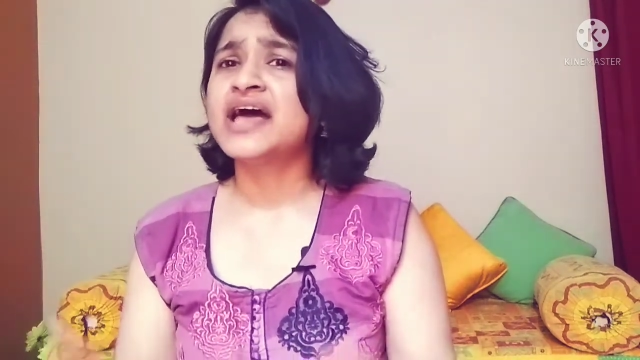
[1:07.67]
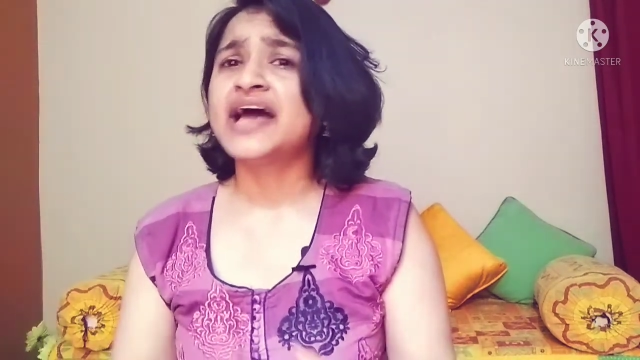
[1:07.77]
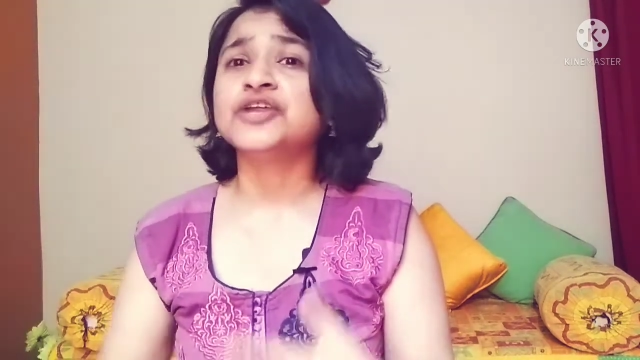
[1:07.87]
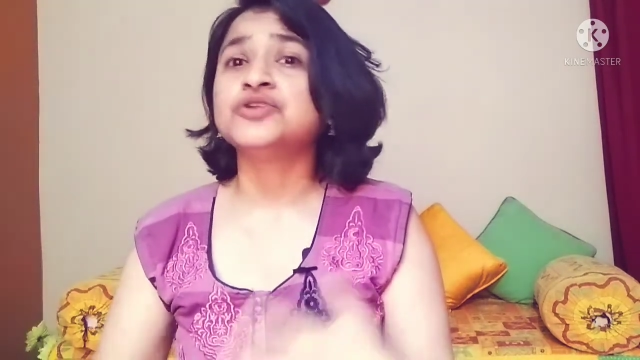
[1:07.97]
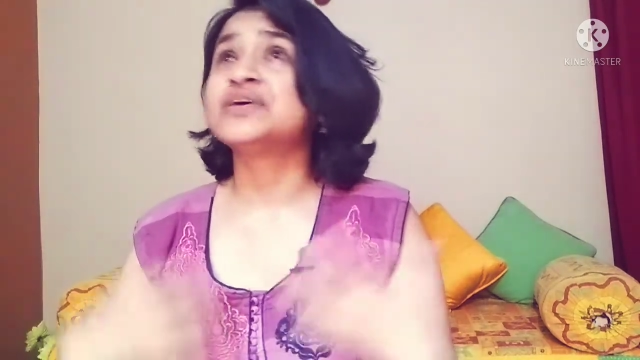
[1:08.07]

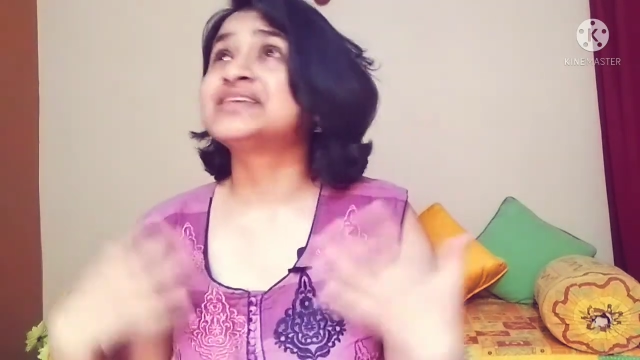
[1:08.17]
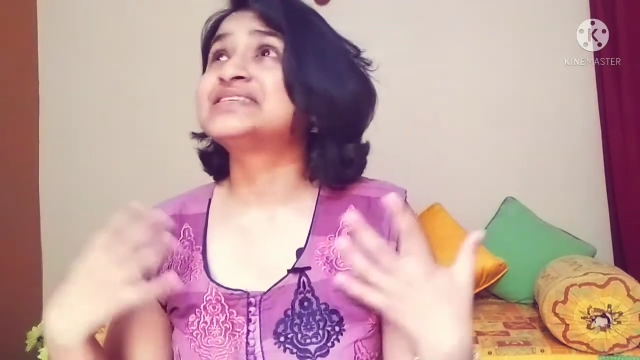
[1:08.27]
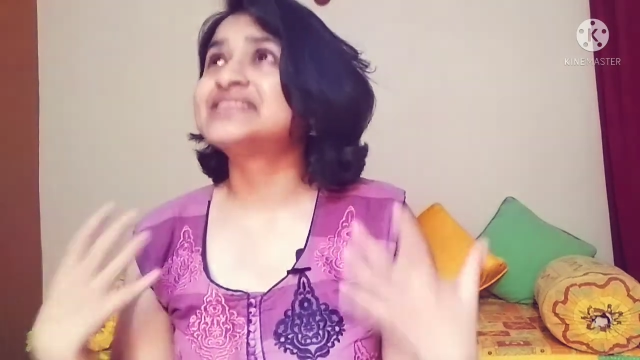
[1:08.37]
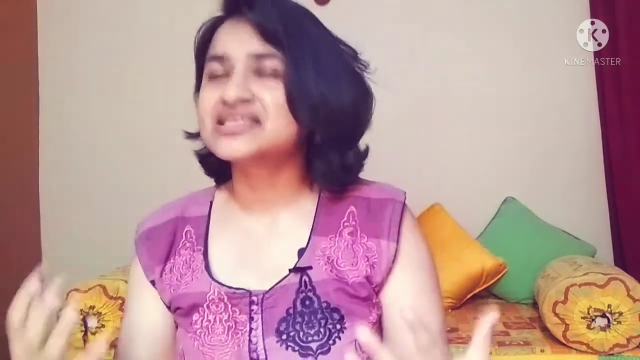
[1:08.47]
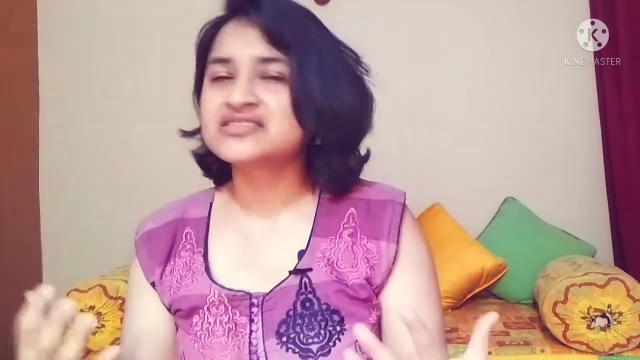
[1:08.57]
and due to
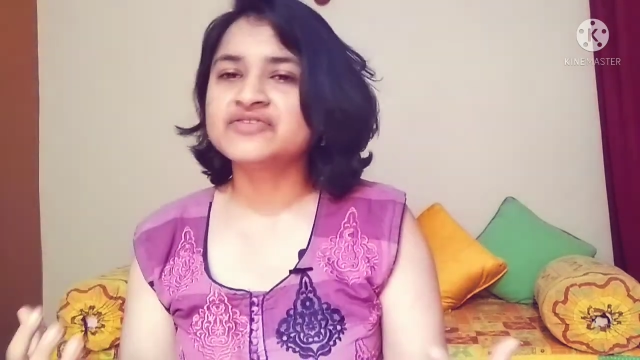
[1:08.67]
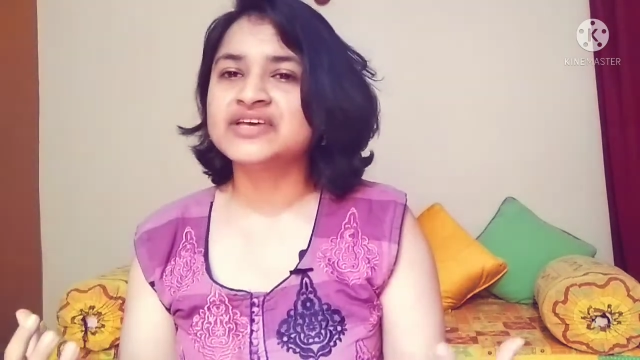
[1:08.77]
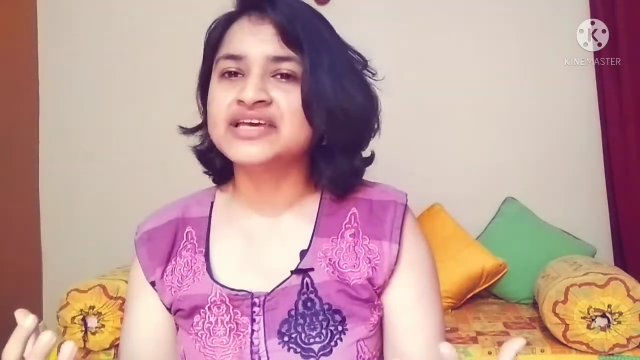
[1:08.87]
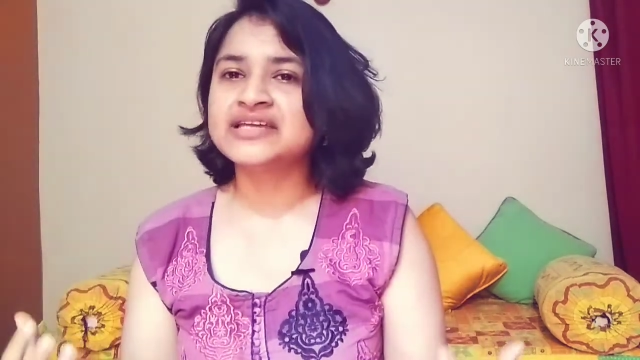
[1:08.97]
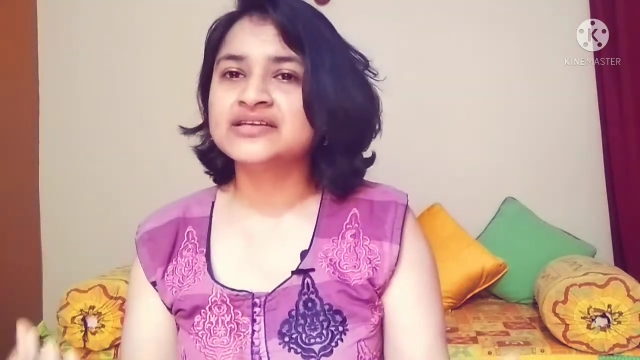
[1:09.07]
excessive
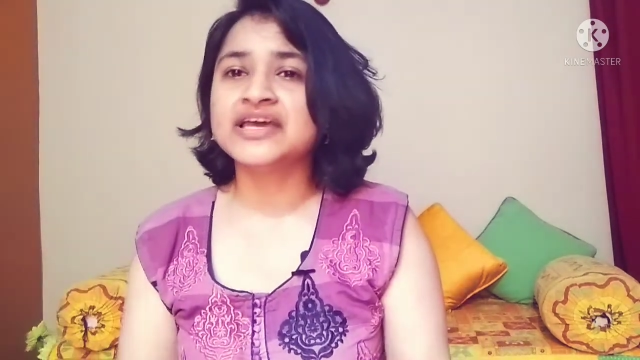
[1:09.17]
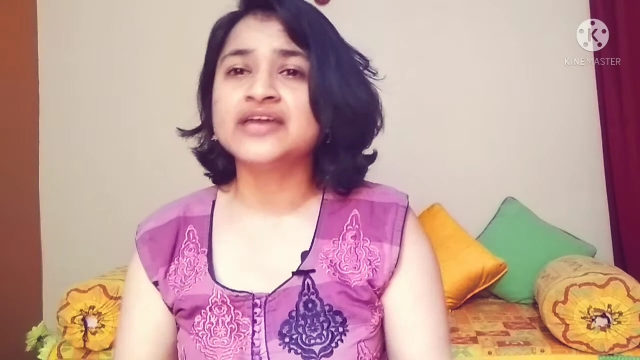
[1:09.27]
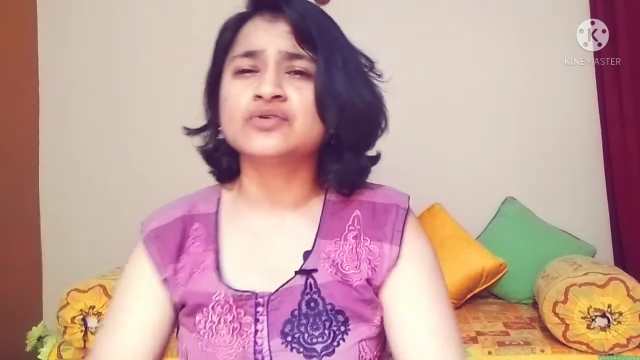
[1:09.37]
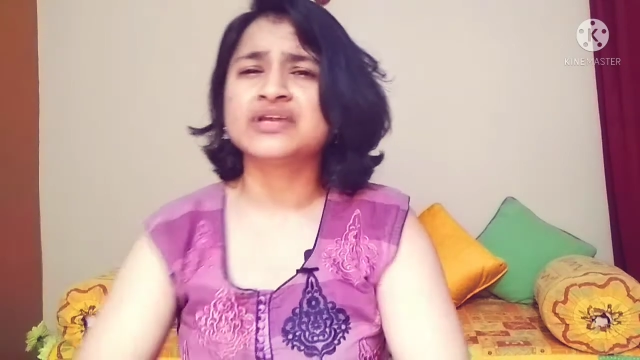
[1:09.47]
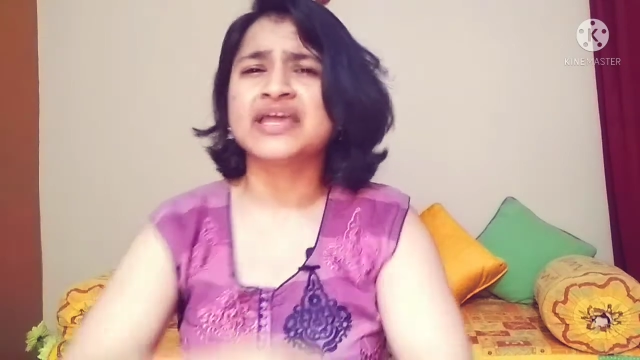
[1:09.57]
heat,
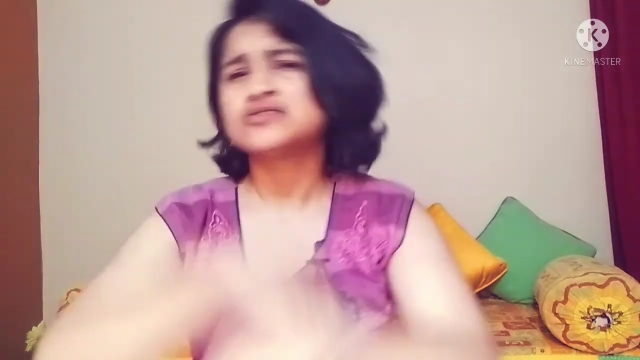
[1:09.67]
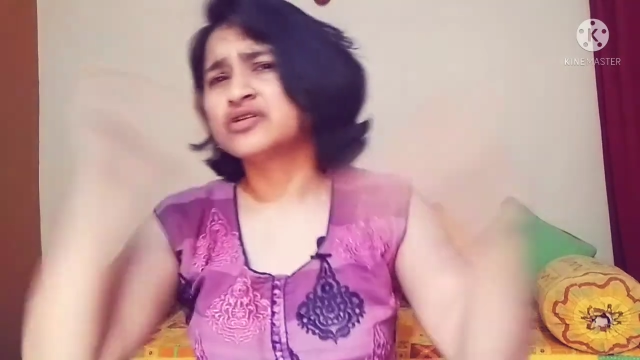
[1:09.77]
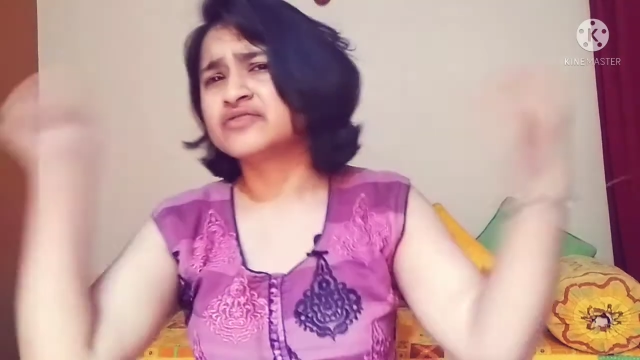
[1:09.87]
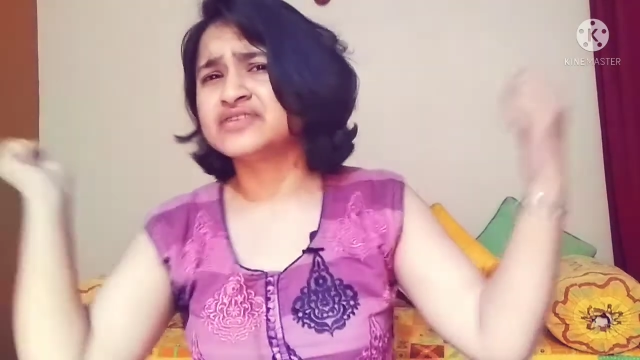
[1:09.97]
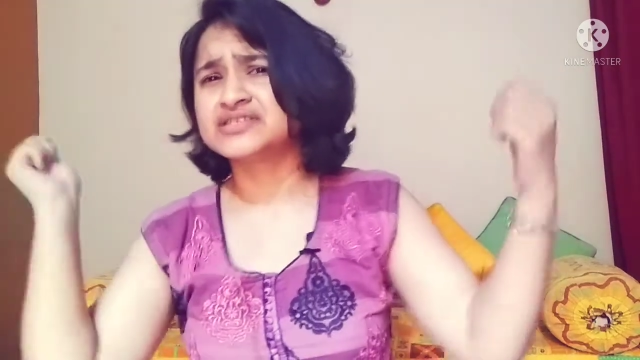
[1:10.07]
hero takes
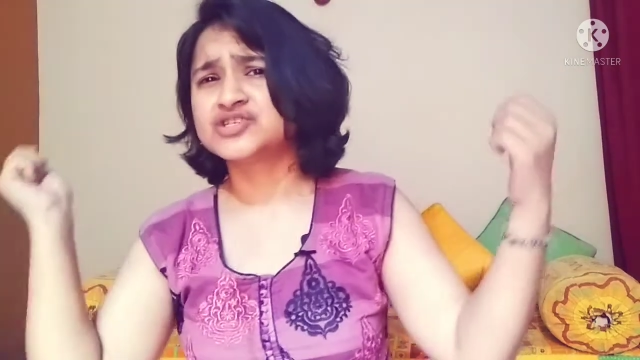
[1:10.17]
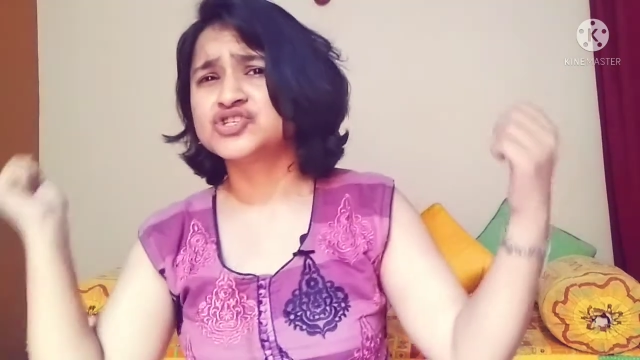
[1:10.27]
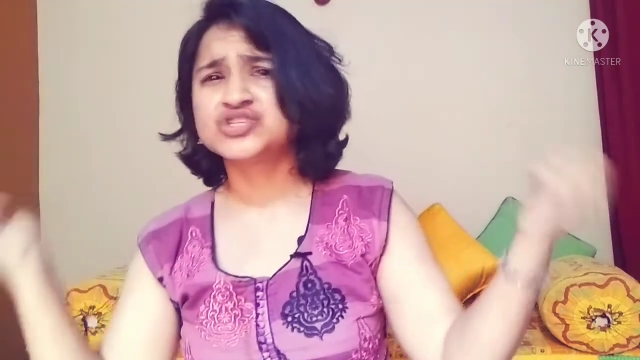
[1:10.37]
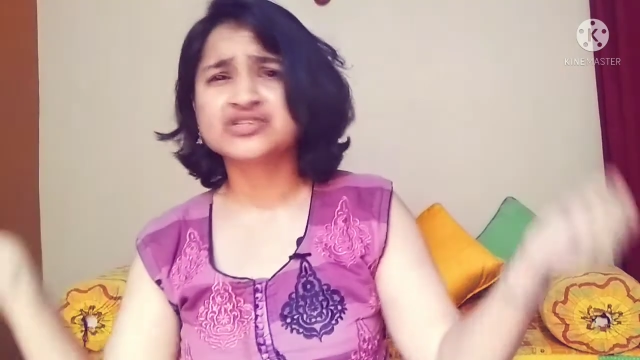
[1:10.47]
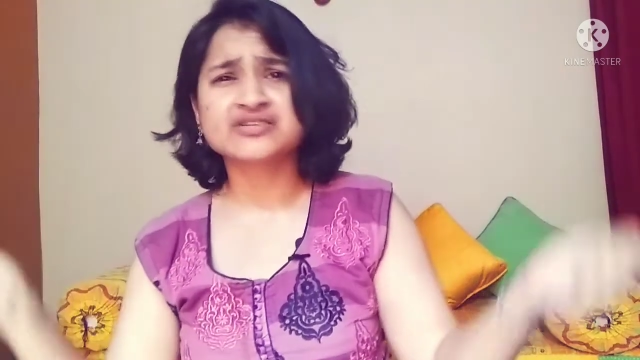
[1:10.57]
off his
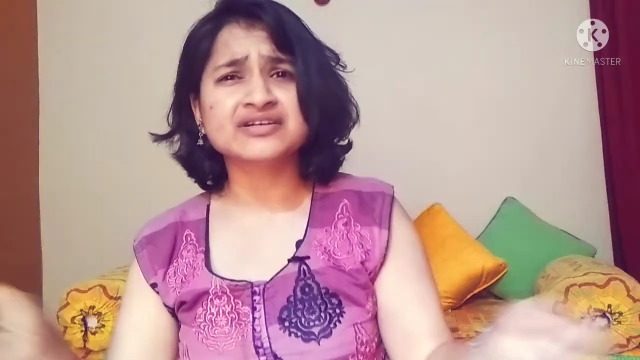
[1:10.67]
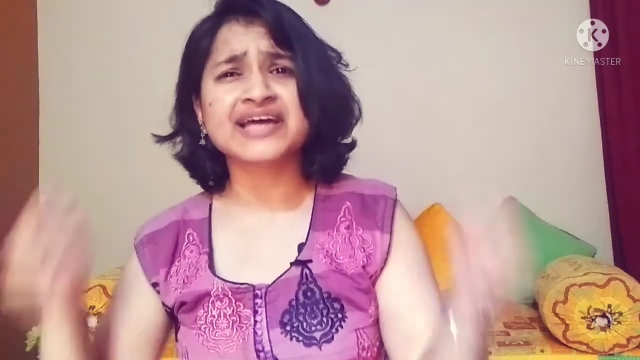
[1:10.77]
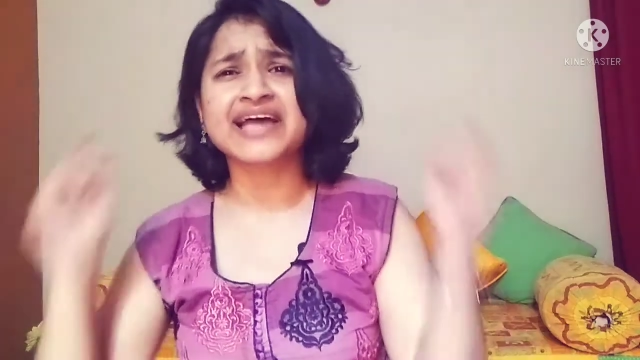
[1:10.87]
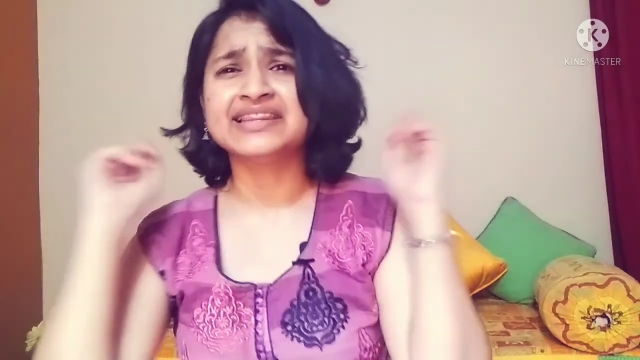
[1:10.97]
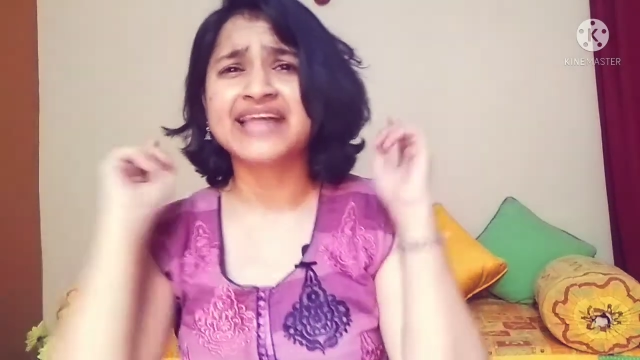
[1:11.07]
shirt, and